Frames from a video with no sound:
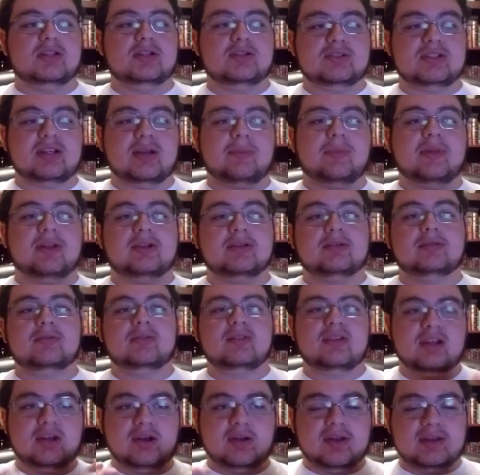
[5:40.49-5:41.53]
something,
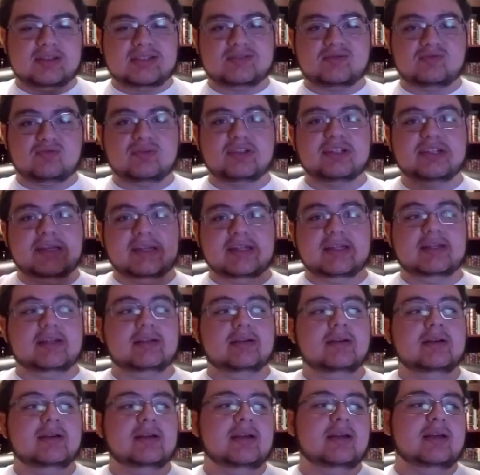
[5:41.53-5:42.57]
that's really